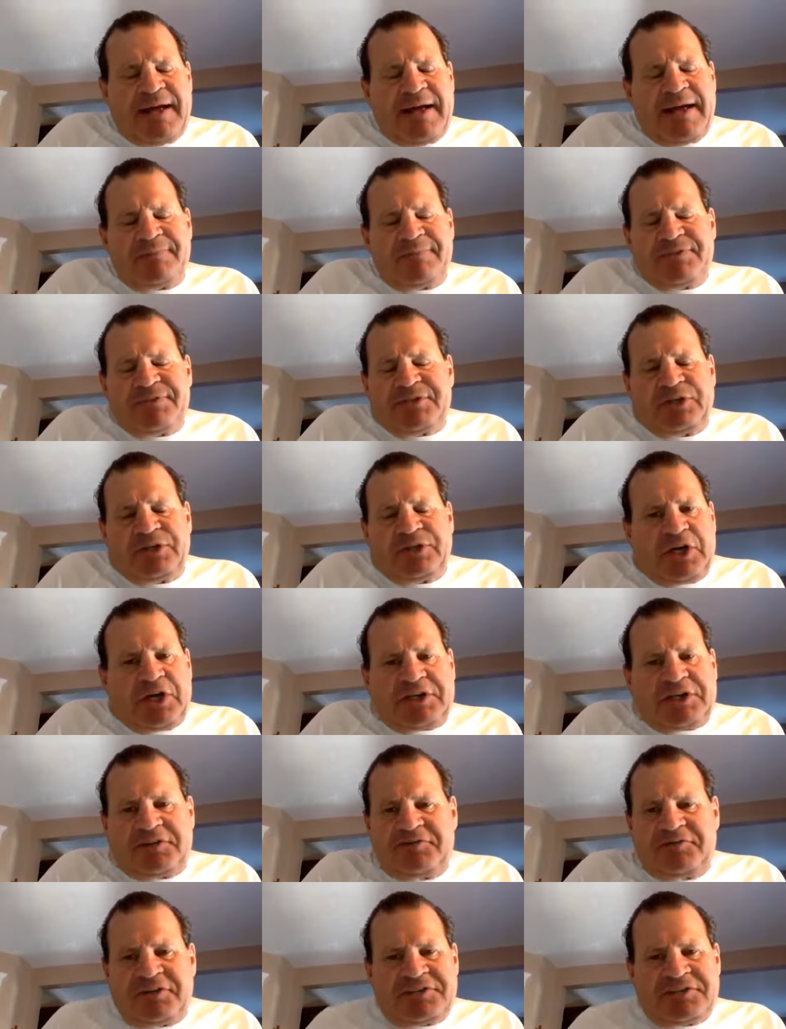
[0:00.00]
I'm still not
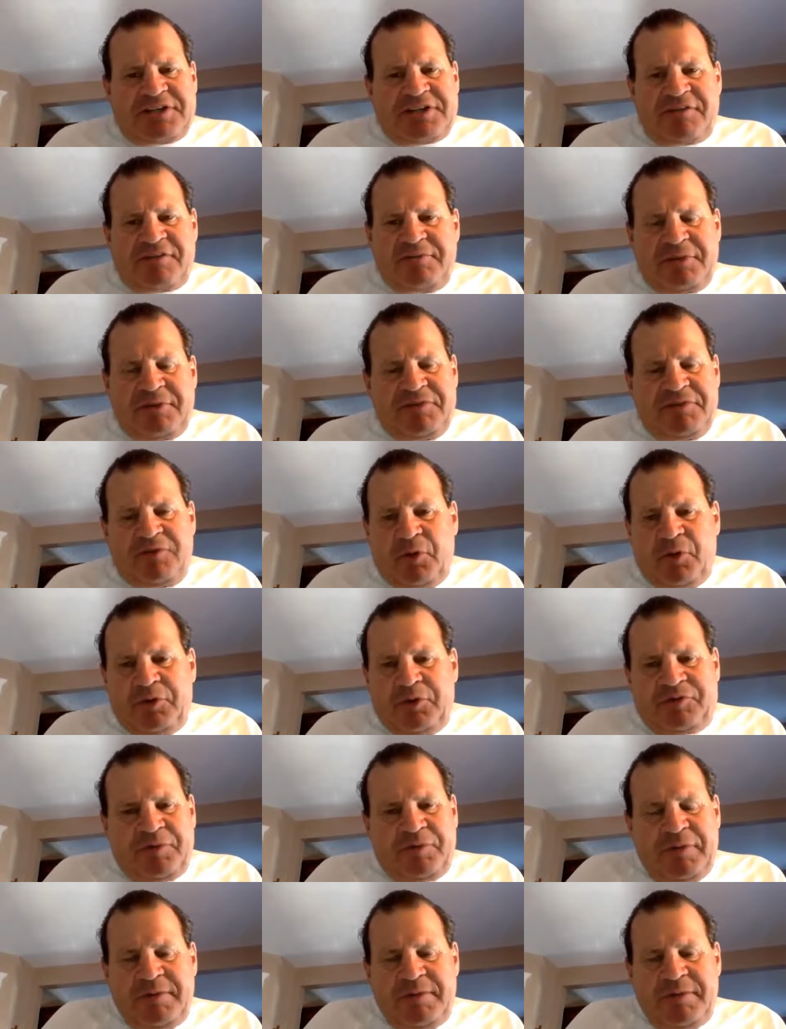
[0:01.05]
convinced everybody voted
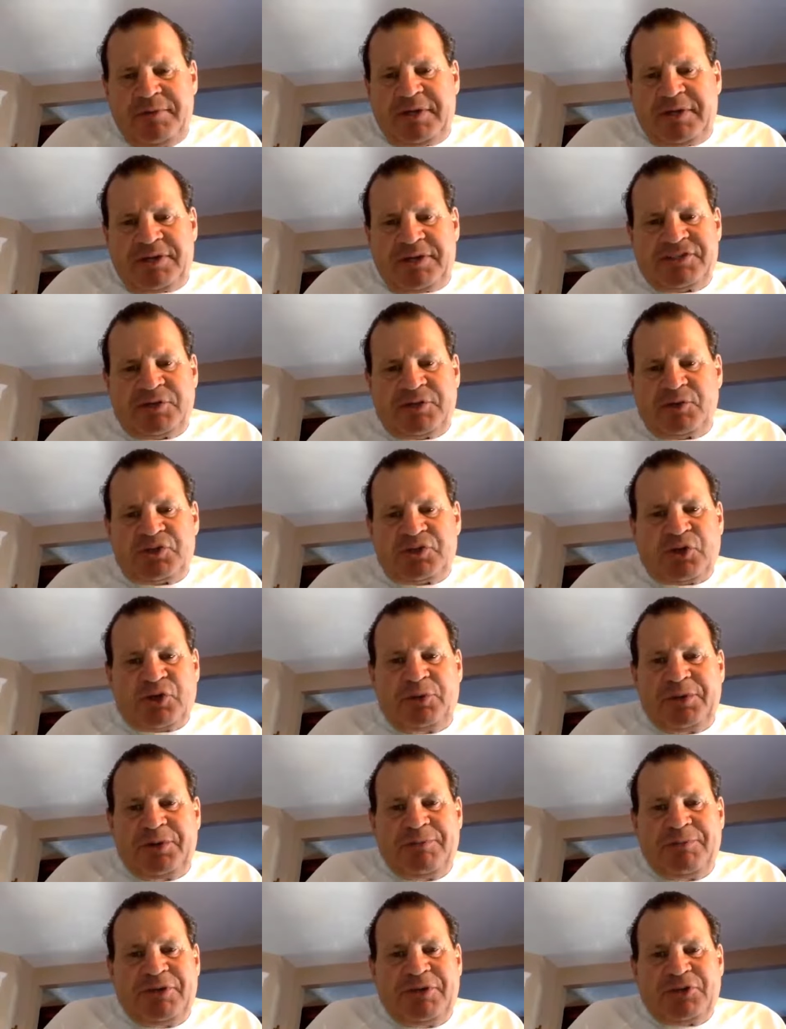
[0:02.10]
for me because there were so
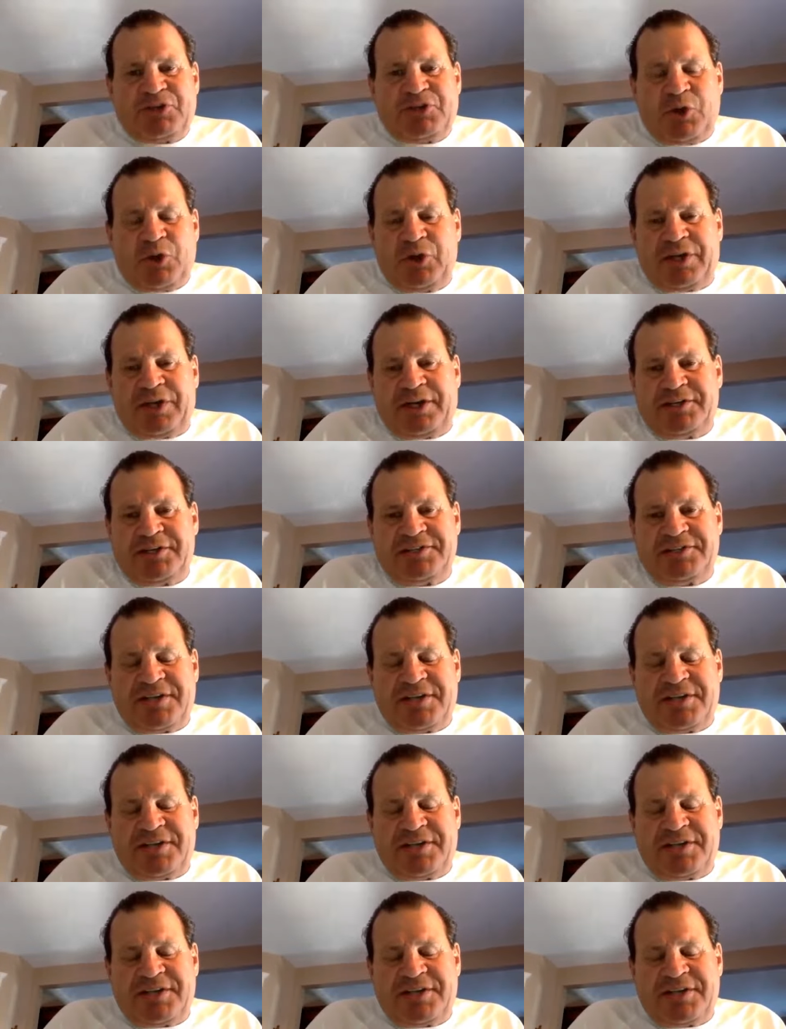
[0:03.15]
many Minnesota kids.